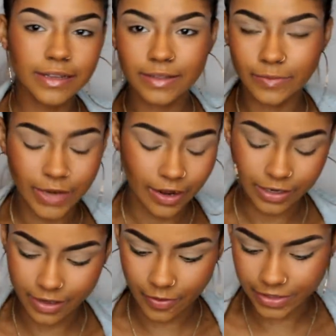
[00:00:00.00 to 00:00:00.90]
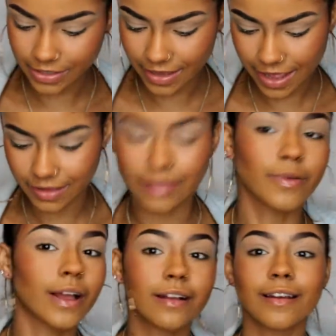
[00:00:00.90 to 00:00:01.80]
We're not gonna go into that. That's
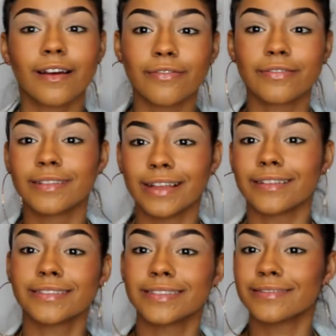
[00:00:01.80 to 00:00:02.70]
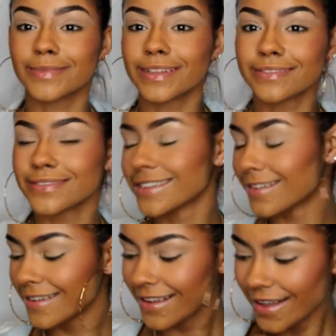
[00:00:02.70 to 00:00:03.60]
why I cut off hella shit in my last video.